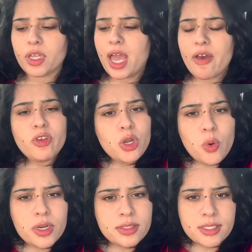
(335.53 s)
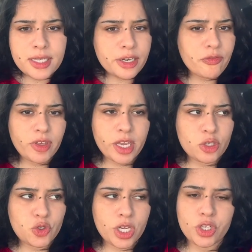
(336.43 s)
Have you noticed a
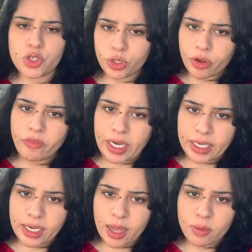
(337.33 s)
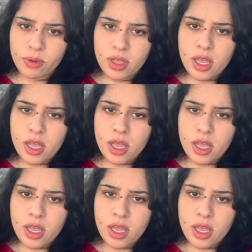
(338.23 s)
significant change in your weight now?